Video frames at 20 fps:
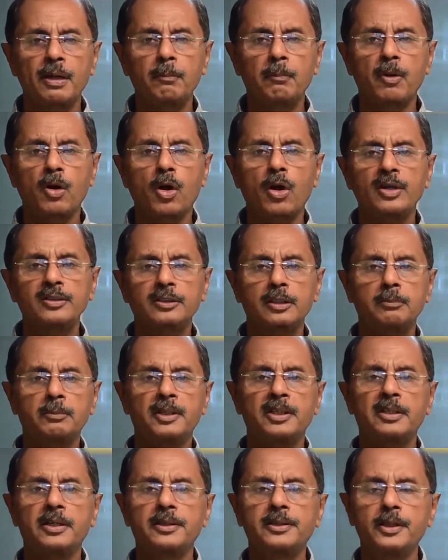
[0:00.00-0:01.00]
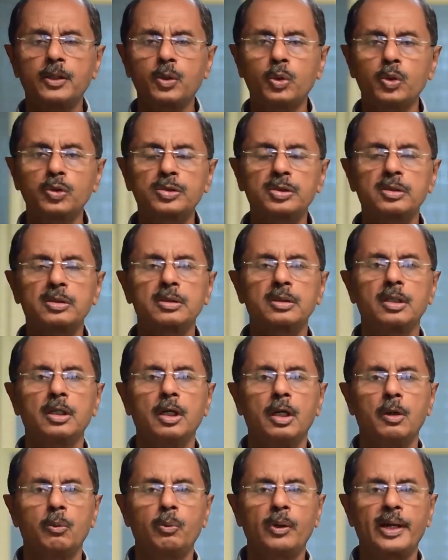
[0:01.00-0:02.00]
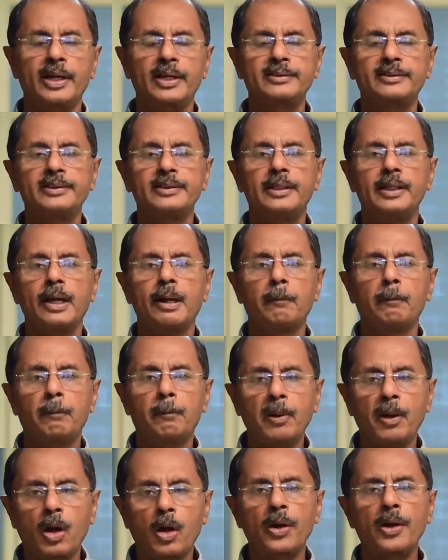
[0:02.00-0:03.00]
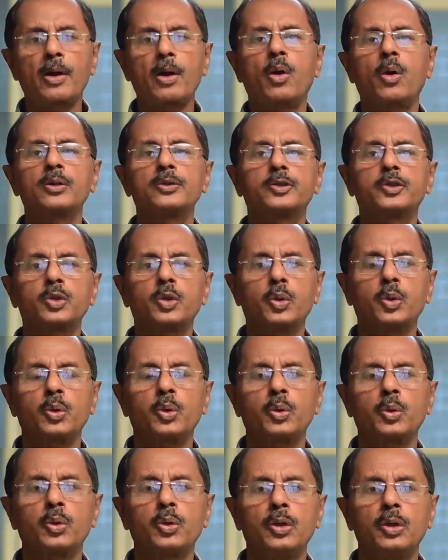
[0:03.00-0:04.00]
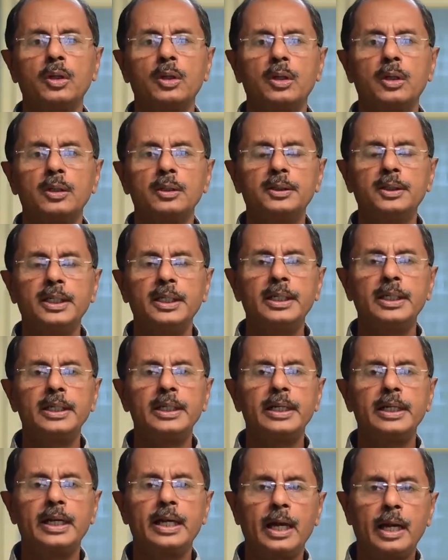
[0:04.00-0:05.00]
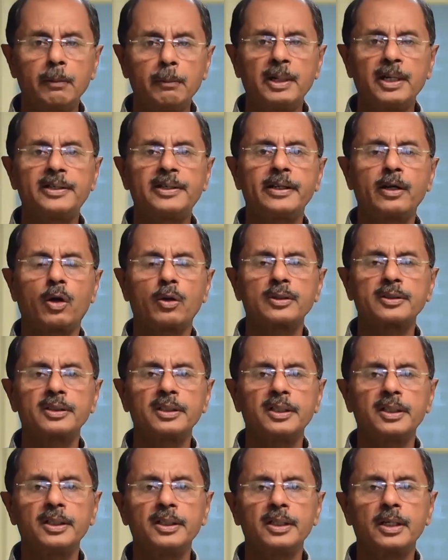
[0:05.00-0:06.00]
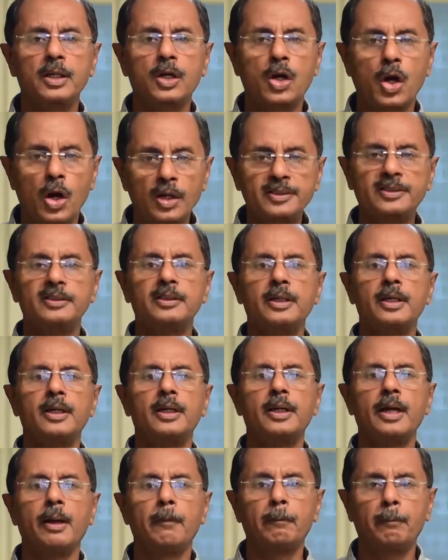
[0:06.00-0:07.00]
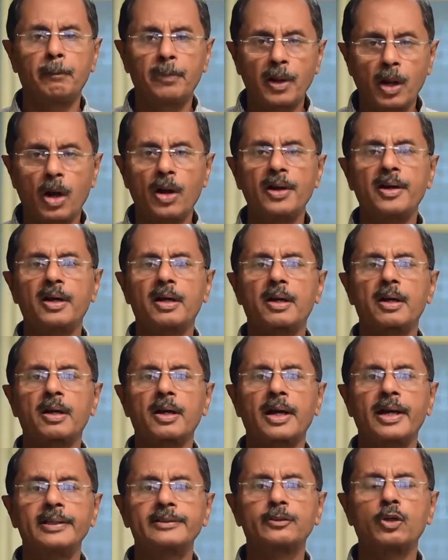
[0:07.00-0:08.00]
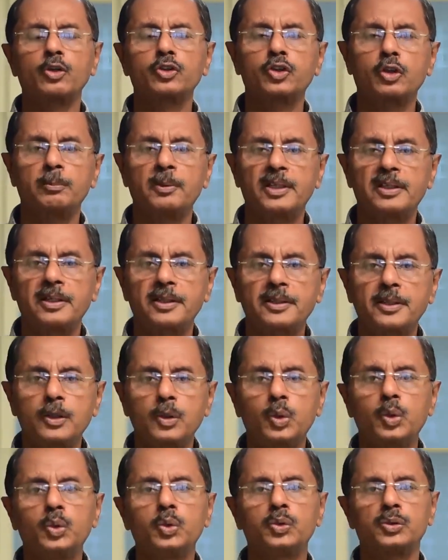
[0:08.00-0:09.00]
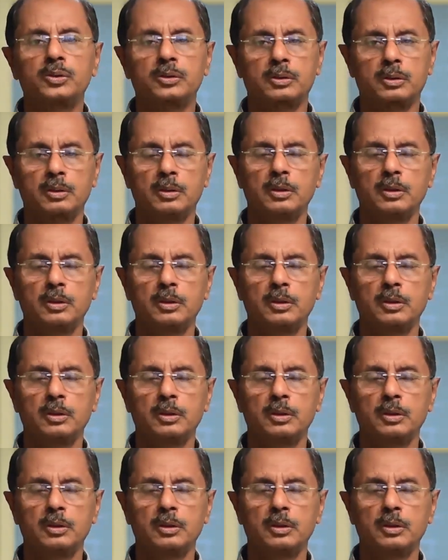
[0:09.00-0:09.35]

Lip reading: employees has been reduced, whereas the employer also, the liability on the cost of the employer has also been reduced,